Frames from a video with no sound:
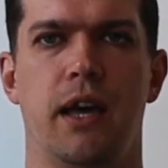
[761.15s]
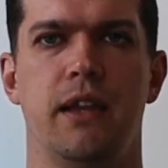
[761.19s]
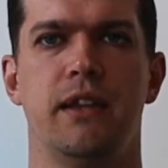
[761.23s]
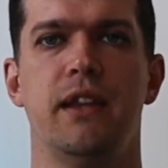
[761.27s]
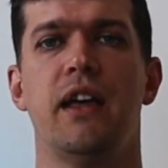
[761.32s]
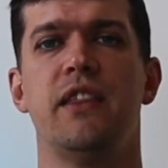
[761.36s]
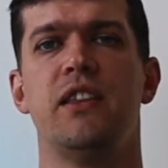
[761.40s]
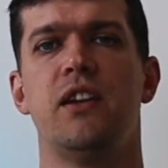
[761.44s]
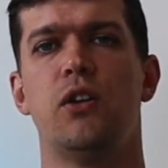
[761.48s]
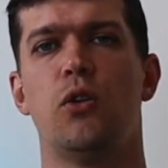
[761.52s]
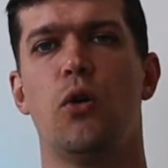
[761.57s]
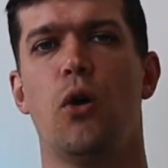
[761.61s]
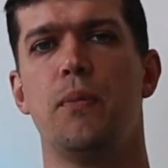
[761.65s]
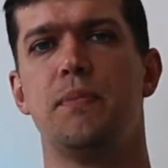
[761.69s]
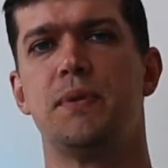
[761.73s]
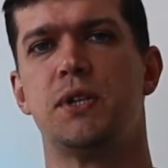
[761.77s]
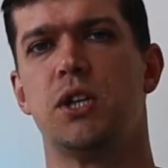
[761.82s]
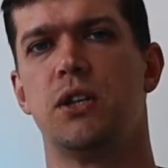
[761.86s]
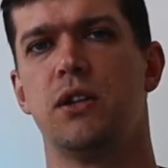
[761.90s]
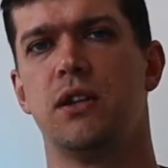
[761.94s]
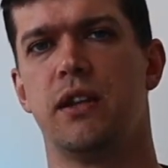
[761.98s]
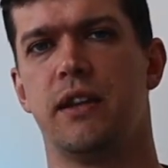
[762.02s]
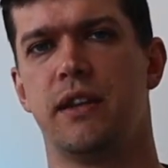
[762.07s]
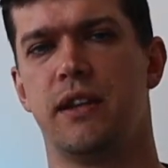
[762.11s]
Another
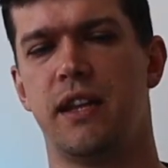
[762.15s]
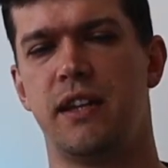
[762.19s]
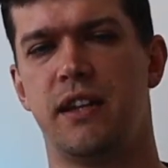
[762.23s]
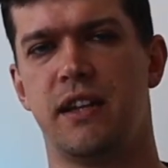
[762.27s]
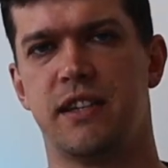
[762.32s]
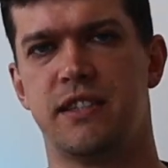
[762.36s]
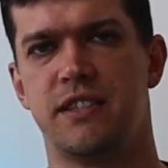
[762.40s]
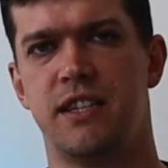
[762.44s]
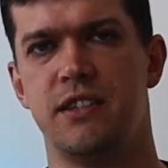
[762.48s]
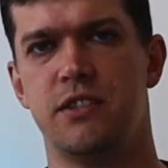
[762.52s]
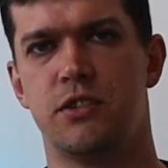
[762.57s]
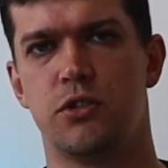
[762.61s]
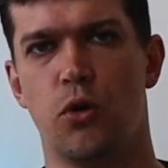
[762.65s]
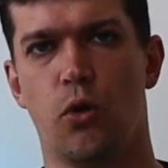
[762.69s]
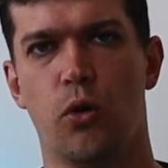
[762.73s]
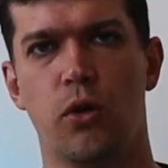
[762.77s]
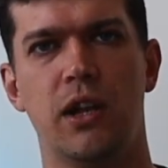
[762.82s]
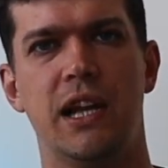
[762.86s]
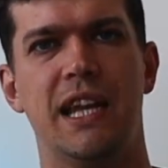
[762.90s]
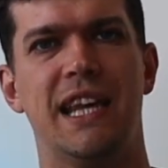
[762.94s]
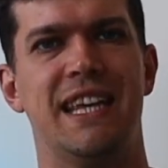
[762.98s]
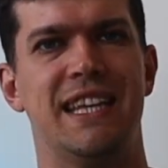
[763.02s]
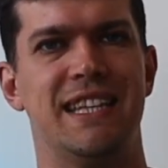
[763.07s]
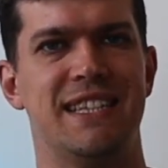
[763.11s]
option that exists only